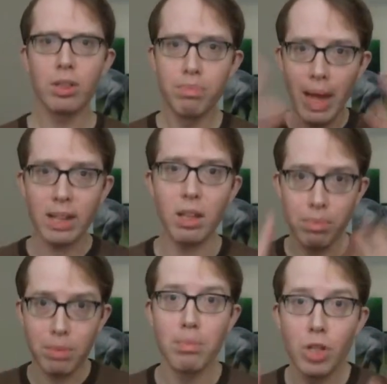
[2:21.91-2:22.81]
makes
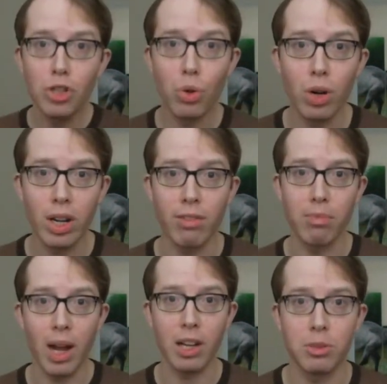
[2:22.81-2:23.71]
up the majority of
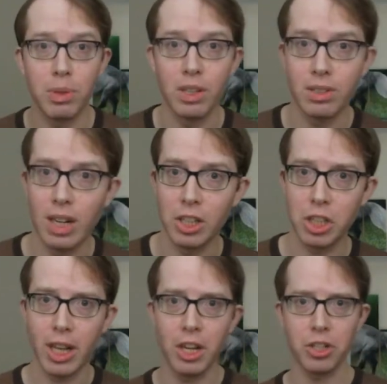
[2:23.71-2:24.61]
my experience in
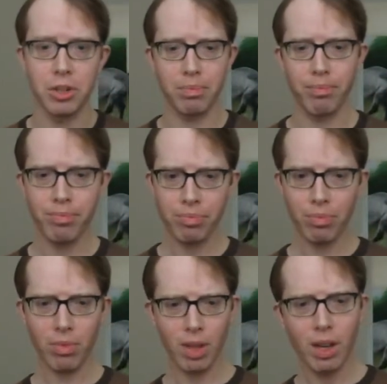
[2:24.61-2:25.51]
education.
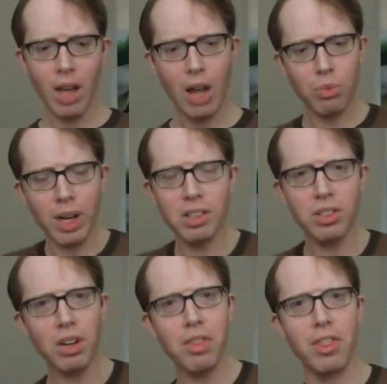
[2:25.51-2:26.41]
And when I
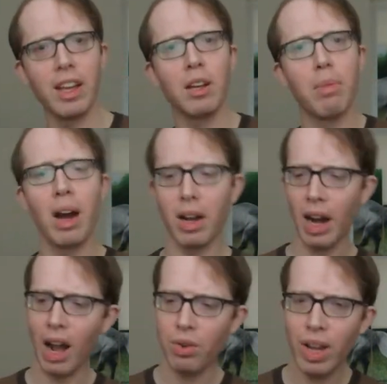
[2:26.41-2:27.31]
started thinking about
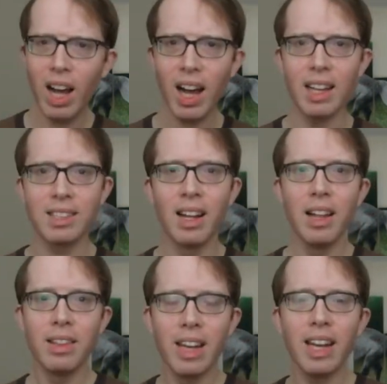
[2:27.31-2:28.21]
it, I realized
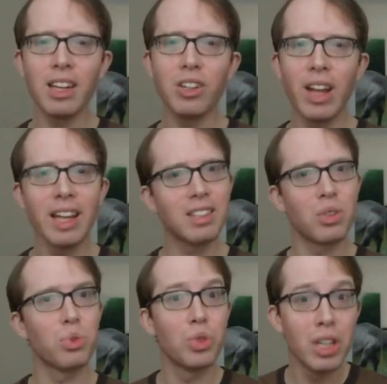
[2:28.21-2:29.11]
that it creates
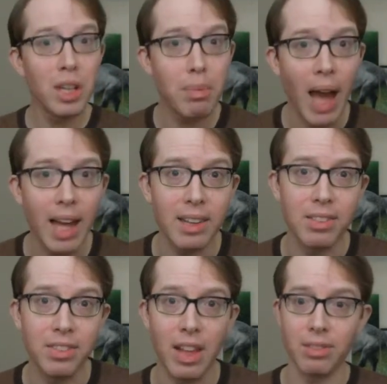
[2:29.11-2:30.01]
a really bad
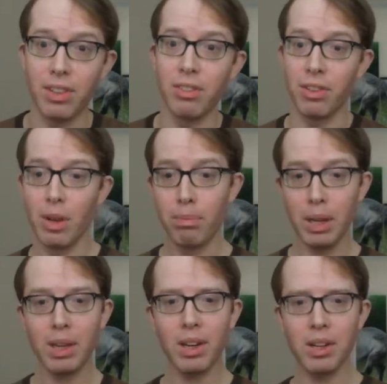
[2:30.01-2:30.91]
incentive,
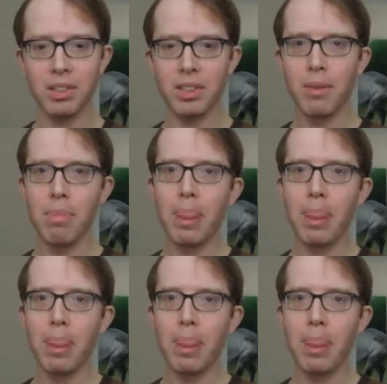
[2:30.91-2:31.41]
because